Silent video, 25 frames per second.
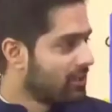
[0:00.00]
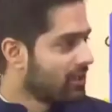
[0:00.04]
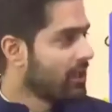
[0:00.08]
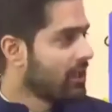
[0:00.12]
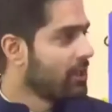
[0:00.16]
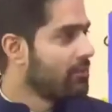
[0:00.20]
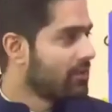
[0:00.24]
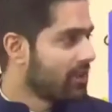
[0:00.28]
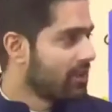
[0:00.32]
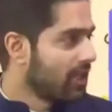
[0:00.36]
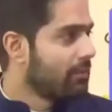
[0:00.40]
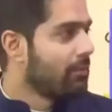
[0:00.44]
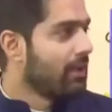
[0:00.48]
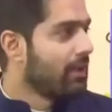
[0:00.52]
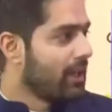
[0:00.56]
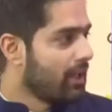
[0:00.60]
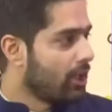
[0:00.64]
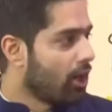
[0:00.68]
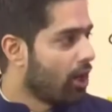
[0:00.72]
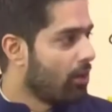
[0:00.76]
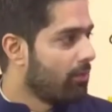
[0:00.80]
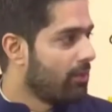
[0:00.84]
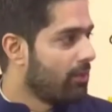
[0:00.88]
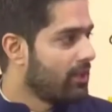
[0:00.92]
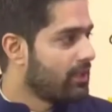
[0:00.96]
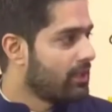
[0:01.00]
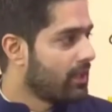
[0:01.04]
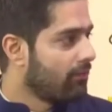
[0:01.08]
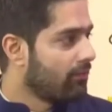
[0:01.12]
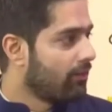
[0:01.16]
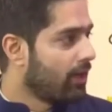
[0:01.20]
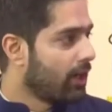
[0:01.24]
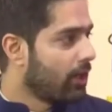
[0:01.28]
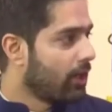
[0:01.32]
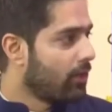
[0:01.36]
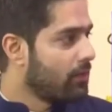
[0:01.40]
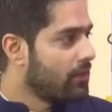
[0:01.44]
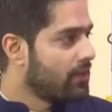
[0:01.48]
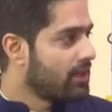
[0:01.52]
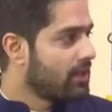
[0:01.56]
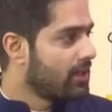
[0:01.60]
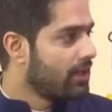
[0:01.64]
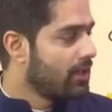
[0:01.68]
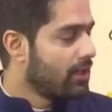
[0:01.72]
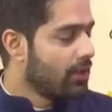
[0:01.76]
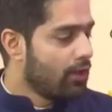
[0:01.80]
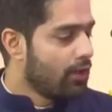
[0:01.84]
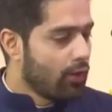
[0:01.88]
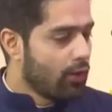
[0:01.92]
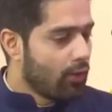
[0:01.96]
schemes that many governments have announced.
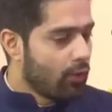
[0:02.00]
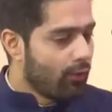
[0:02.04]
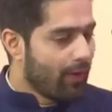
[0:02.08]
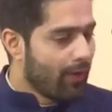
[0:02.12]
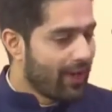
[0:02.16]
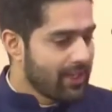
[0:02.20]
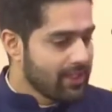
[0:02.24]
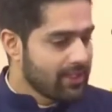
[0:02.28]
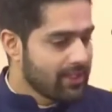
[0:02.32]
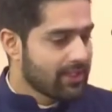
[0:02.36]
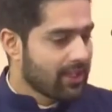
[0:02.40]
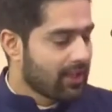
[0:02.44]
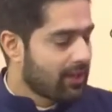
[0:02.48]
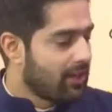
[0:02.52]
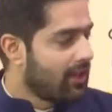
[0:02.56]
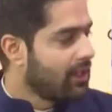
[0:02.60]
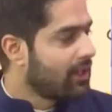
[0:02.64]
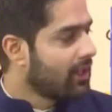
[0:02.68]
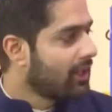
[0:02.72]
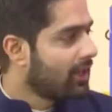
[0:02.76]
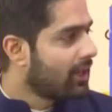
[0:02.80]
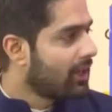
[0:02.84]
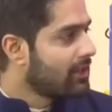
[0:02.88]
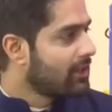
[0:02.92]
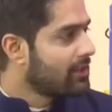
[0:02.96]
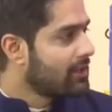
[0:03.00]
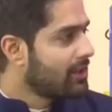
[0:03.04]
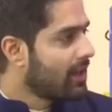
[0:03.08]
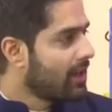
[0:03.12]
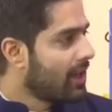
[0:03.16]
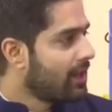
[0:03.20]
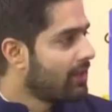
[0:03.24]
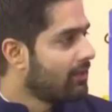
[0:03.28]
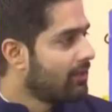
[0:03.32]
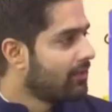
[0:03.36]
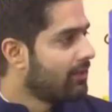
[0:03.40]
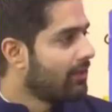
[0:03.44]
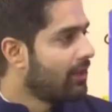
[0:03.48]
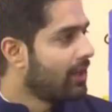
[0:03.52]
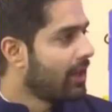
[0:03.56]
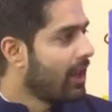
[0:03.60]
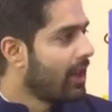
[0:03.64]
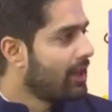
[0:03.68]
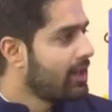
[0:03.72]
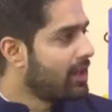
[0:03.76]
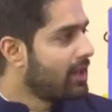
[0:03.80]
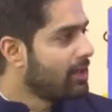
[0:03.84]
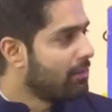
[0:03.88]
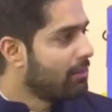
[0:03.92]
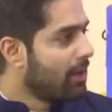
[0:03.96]
Where does Karnataka stand? There
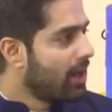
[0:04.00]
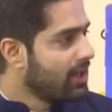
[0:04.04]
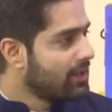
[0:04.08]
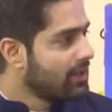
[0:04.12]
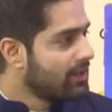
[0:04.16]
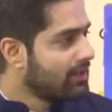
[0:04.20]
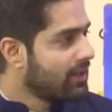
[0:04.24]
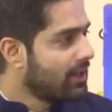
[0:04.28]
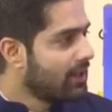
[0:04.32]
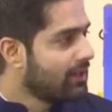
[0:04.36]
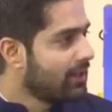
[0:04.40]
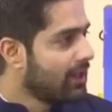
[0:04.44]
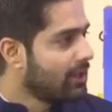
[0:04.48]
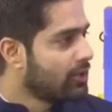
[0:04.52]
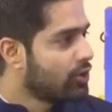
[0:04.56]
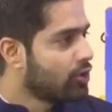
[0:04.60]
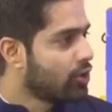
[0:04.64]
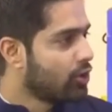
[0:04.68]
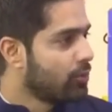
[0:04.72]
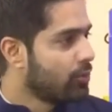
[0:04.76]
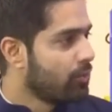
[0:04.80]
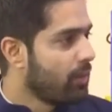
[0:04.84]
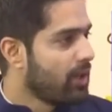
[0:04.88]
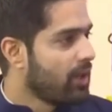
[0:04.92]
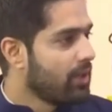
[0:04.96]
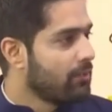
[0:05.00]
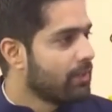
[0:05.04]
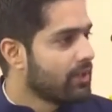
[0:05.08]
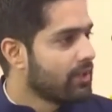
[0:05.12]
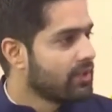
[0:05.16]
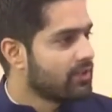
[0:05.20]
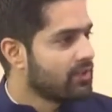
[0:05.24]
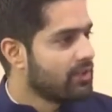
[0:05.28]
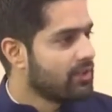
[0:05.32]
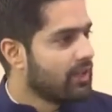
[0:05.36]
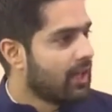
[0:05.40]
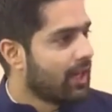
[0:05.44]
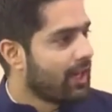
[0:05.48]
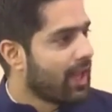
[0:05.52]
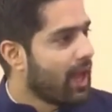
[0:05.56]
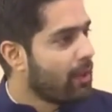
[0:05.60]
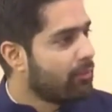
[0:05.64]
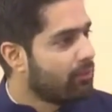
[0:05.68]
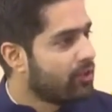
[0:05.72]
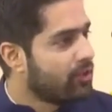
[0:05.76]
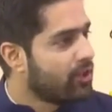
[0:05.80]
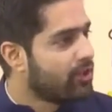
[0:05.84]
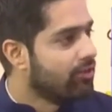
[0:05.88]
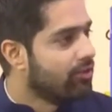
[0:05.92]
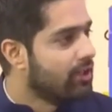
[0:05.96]
are demands that there should be personal
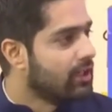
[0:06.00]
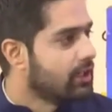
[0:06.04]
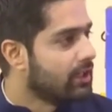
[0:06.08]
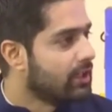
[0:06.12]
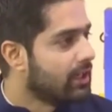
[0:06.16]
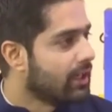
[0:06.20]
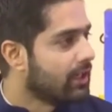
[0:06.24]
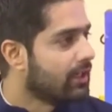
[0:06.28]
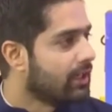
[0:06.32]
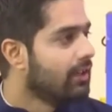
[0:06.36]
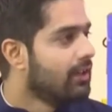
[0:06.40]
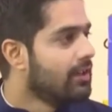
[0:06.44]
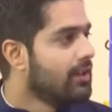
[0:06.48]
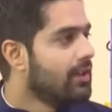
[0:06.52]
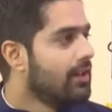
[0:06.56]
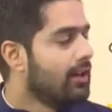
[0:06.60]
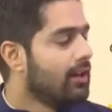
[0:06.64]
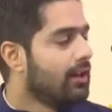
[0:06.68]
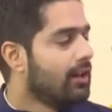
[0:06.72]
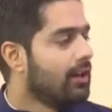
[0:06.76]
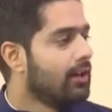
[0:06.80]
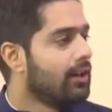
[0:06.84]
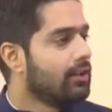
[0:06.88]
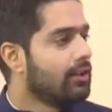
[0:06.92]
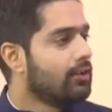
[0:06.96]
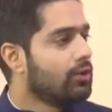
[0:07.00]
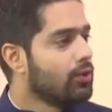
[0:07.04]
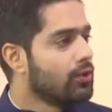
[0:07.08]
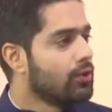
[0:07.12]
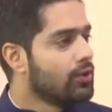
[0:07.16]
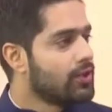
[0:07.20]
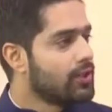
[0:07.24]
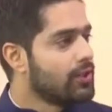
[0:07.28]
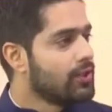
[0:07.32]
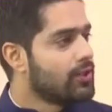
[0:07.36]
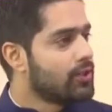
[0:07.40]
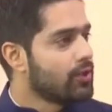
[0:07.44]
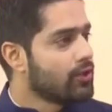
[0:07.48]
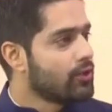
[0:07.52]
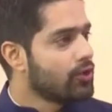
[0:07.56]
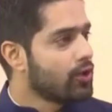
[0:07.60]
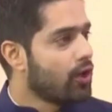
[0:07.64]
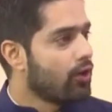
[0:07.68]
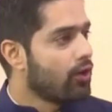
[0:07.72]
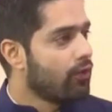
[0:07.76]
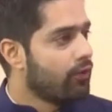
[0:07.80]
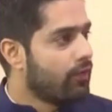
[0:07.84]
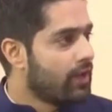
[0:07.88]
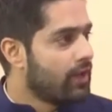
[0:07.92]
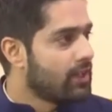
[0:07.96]
adaptive learning courses or
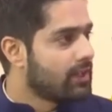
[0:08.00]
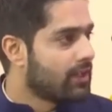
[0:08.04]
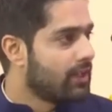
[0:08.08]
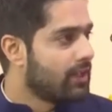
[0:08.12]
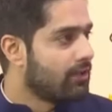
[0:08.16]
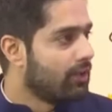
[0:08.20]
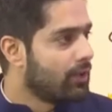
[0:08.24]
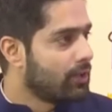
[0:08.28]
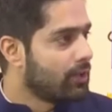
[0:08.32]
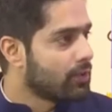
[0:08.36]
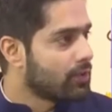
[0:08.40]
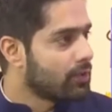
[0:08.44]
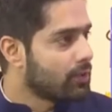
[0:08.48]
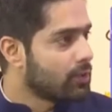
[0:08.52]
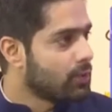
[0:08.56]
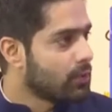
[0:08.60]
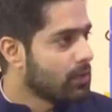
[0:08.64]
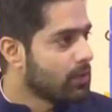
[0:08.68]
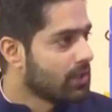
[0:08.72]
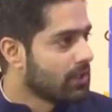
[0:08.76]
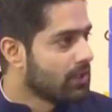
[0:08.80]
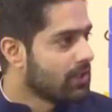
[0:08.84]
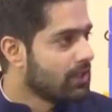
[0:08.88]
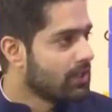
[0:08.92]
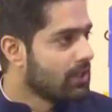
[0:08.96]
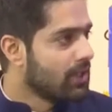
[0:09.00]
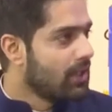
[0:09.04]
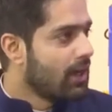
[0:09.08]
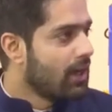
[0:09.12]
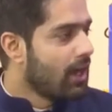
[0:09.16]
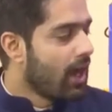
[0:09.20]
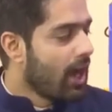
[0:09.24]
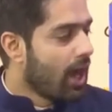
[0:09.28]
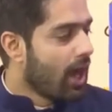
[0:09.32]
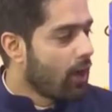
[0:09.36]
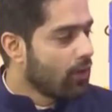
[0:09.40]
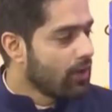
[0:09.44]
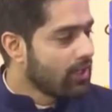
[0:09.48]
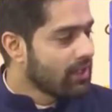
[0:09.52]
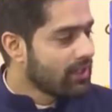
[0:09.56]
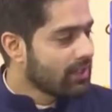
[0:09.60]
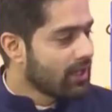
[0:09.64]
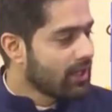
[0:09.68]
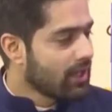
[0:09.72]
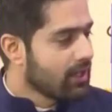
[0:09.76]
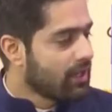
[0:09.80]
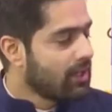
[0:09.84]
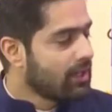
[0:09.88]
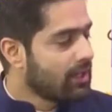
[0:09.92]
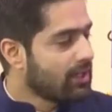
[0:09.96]
softwares given to students. How does
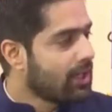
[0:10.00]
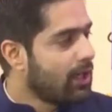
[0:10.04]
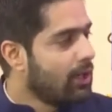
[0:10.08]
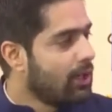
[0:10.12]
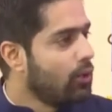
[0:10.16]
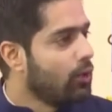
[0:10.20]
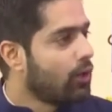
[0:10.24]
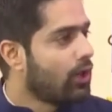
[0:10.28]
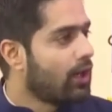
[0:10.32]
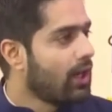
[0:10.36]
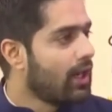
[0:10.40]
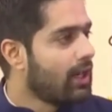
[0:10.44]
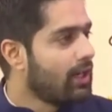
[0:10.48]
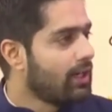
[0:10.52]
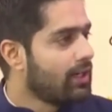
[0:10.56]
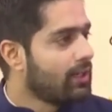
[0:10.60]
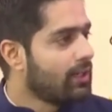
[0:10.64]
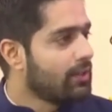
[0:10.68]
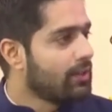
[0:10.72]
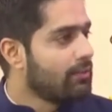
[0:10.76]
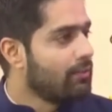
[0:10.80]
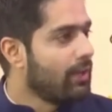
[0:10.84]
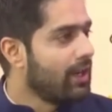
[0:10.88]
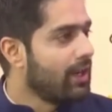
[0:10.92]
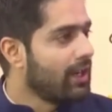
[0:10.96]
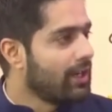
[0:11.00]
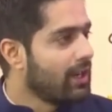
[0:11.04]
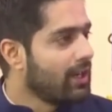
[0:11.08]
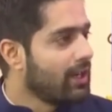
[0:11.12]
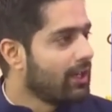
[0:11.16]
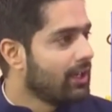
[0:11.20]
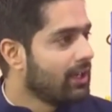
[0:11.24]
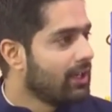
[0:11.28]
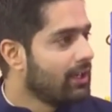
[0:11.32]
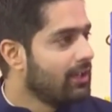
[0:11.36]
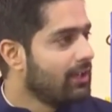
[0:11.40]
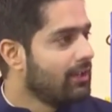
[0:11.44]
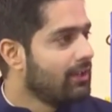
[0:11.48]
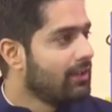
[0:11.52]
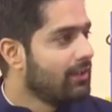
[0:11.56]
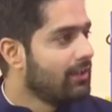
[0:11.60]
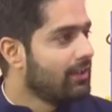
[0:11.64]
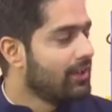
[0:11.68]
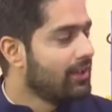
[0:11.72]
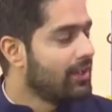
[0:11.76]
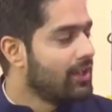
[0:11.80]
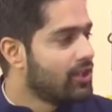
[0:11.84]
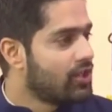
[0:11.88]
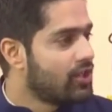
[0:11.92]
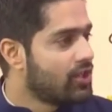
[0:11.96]
Karnataka look at bringing in
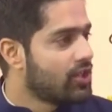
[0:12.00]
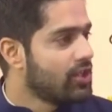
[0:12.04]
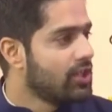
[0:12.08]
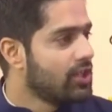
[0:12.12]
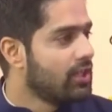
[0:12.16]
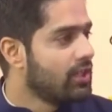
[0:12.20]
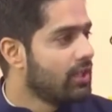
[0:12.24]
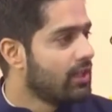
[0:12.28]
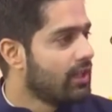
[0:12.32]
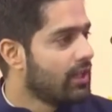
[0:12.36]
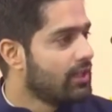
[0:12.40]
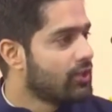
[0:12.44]
digital in